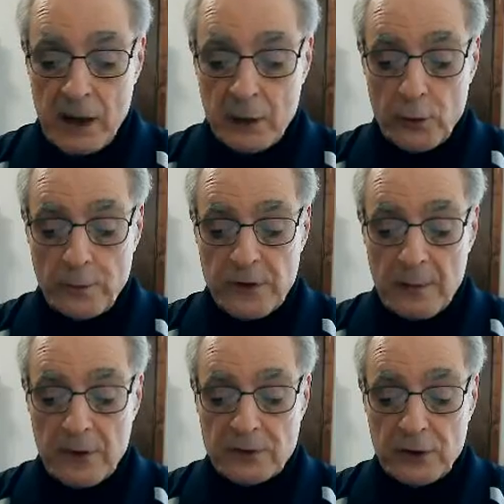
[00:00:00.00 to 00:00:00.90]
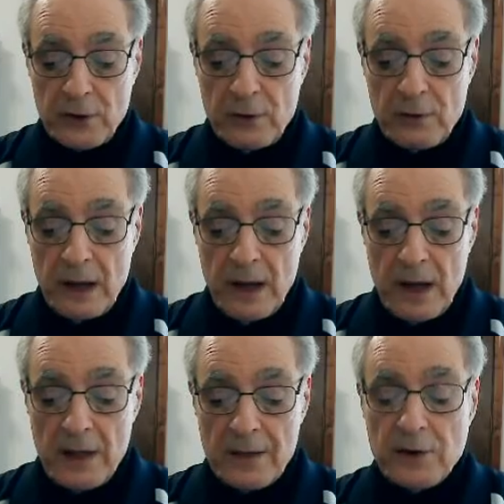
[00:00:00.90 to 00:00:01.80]
Group number 2,
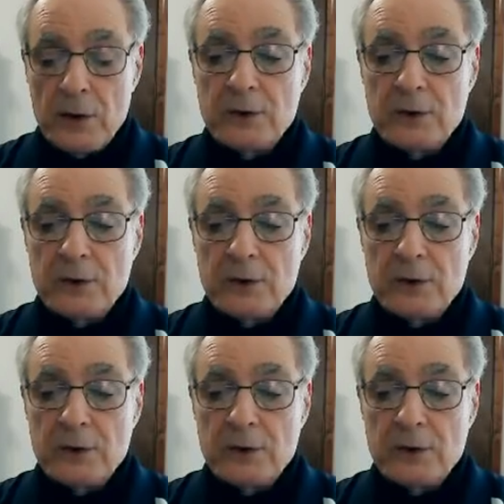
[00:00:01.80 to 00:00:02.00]
the New